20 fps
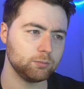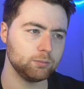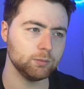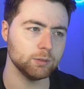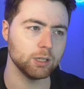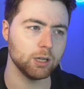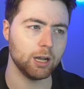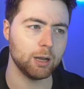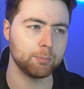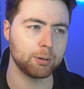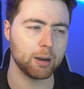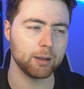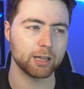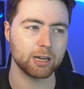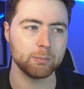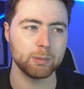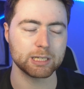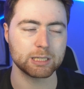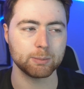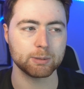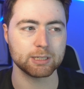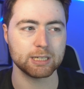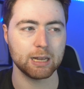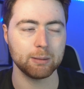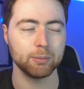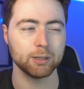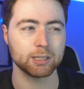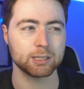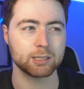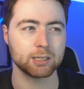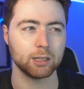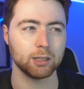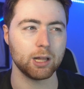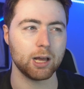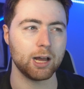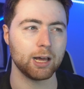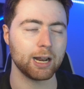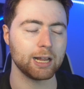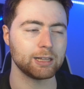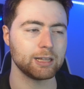probably gonna mess up his name, but
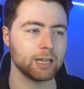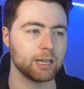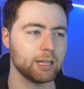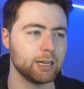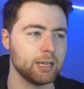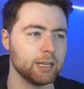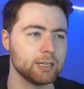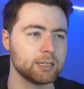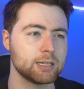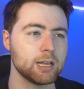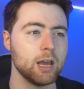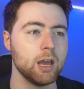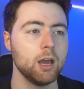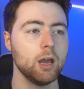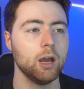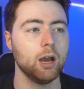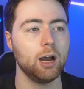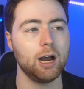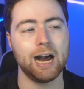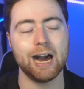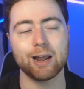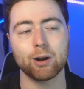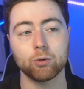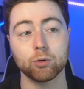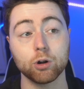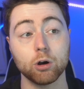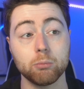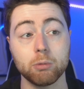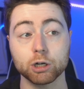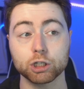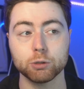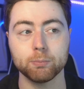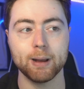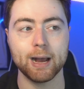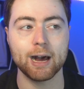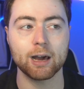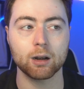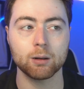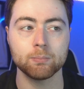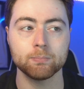Salon, I think it is. I don't know much
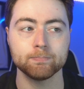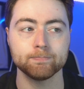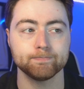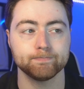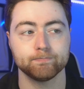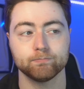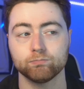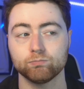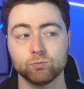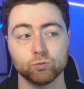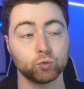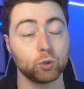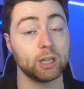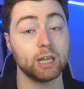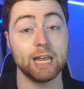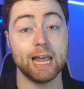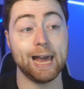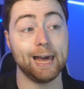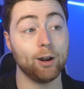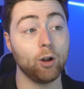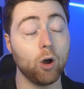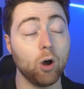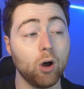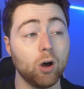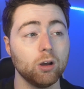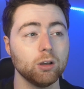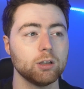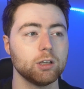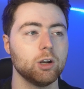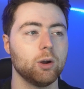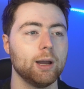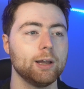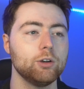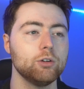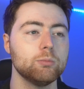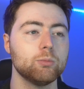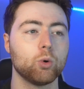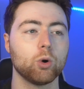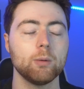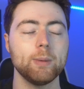about him really at all. You know, I knew
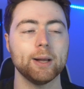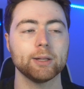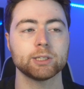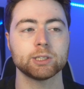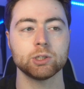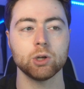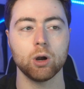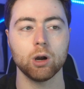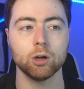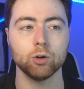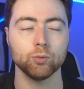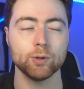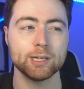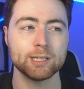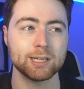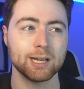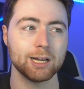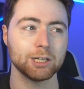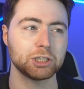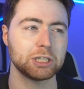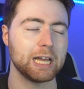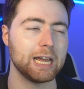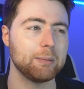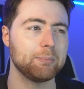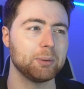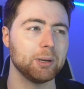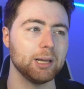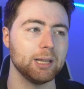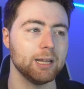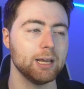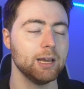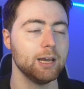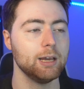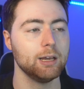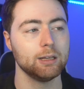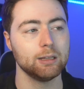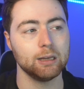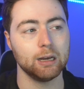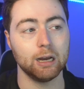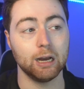more about Sarr and Risacher, but
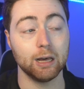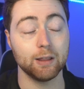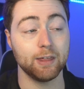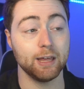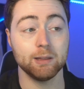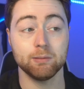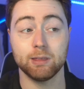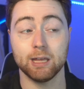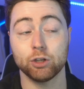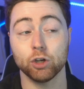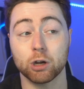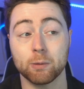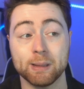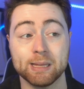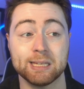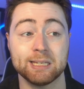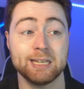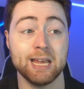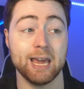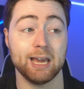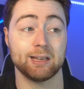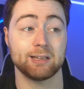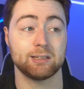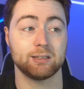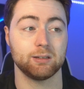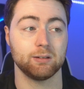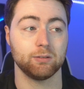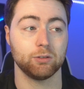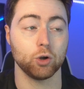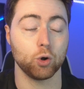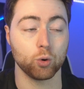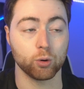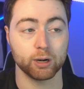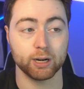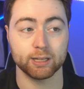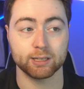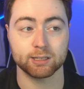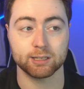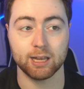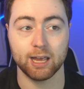they took him at 6, the
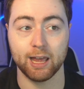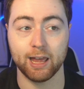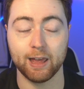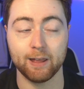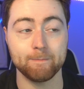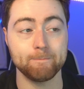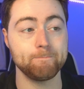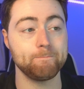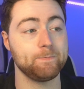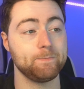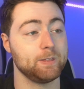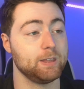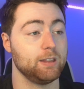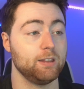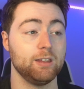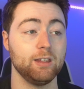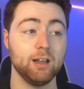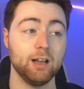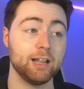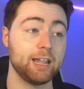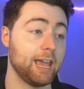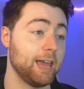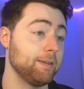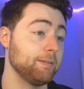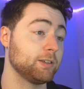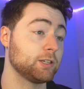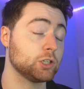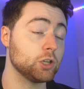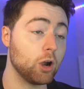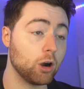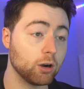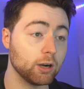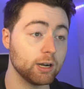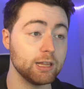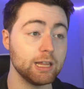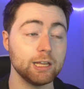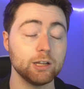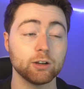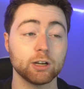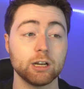Hornets. And again, sorry
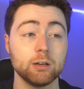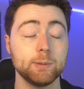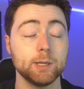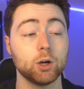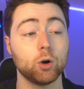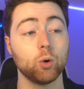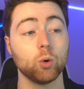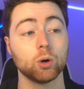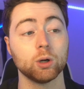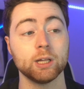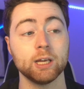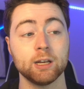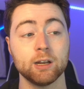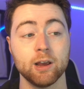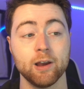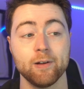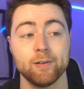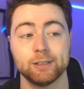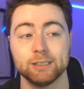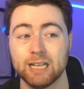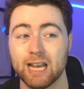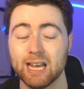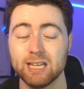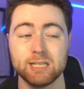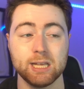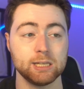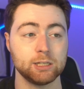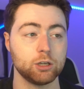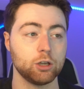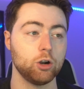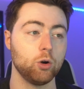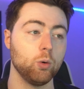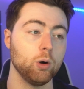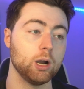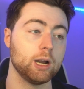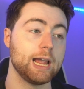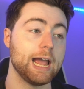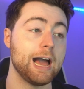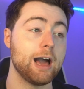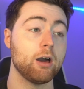that you're gonna be a Hornet. Is this gonna
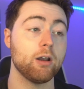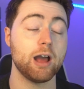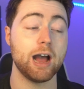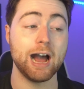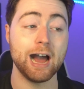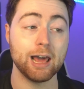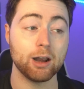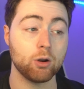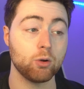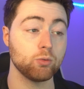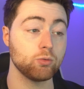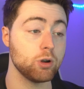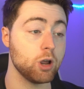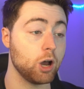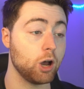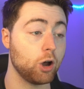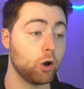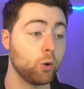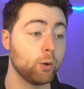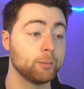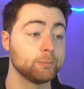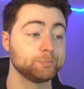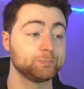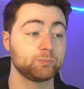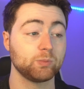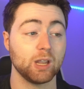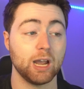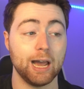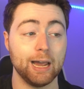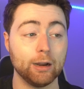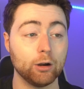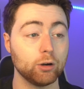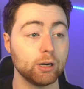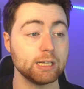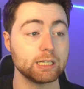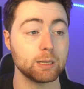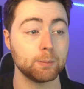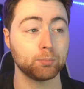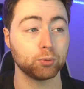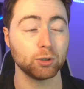work out? I don't know. I heard he's
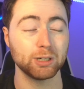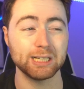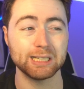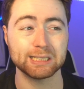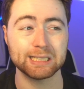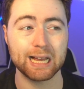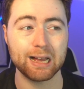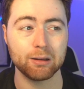a pretty solid